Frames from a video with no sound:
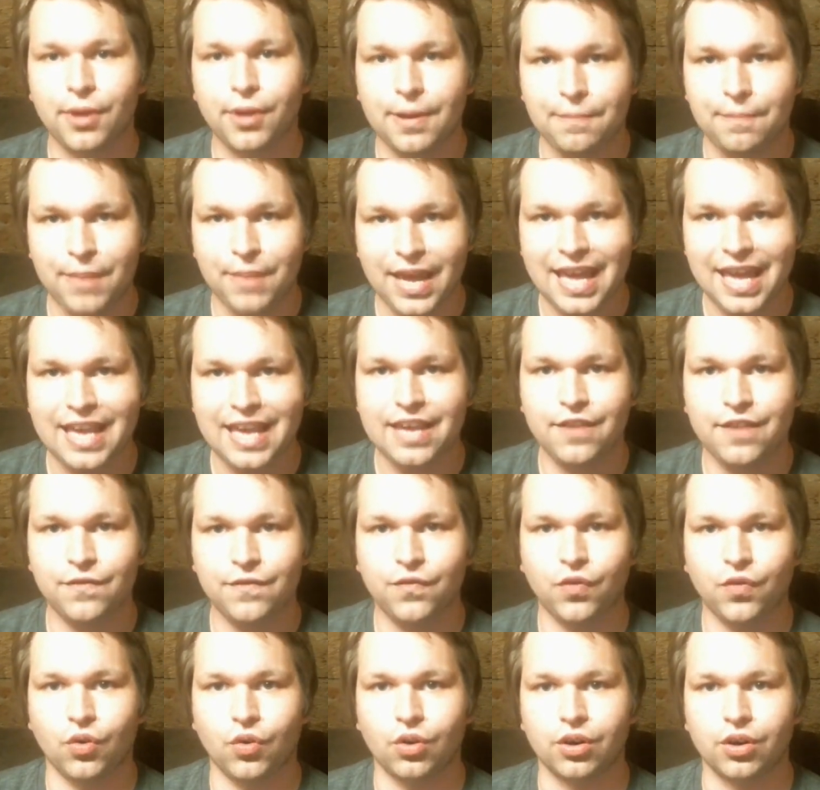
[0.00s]
are paying
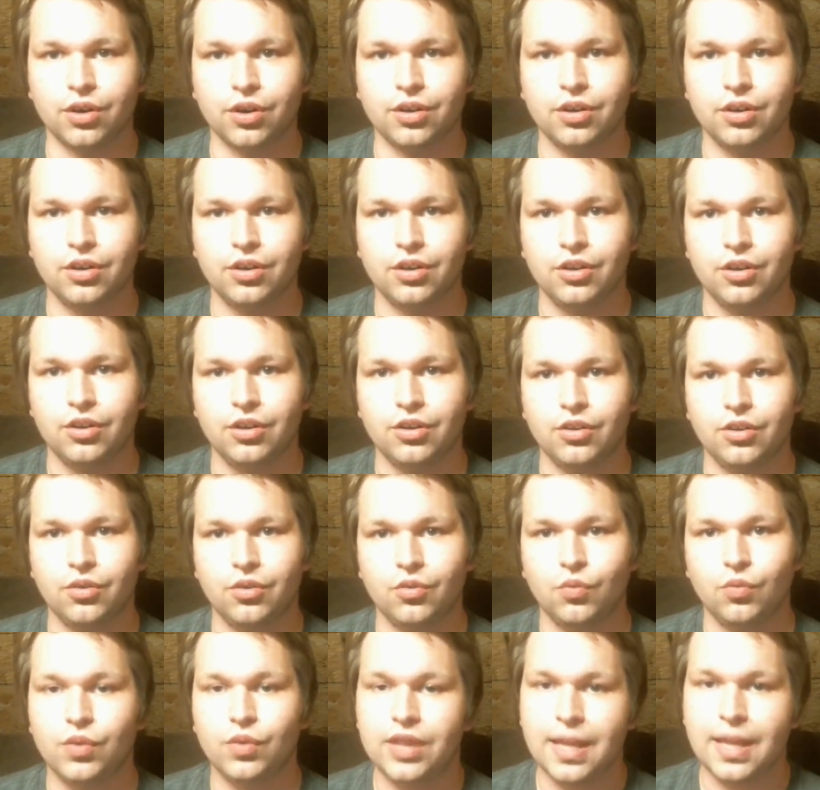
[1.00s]
for
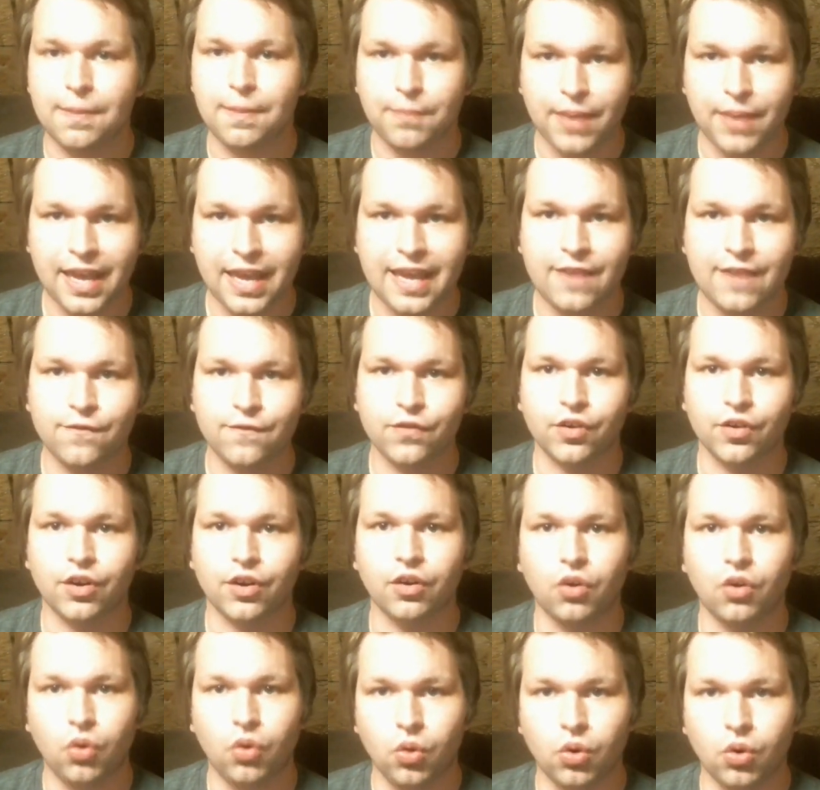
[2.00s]
when they pay for
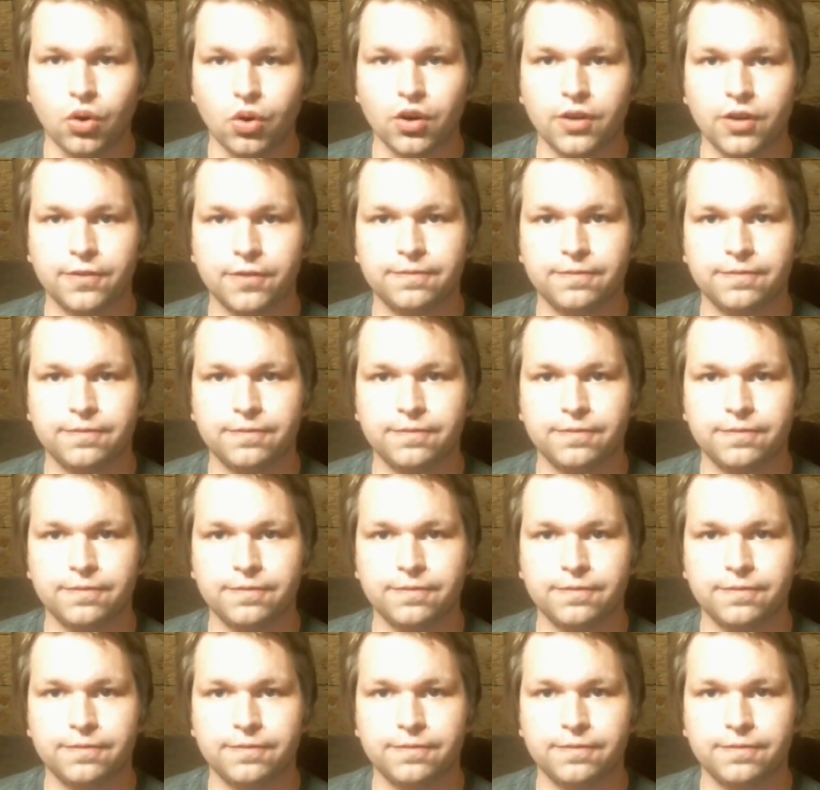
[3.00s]
a whore.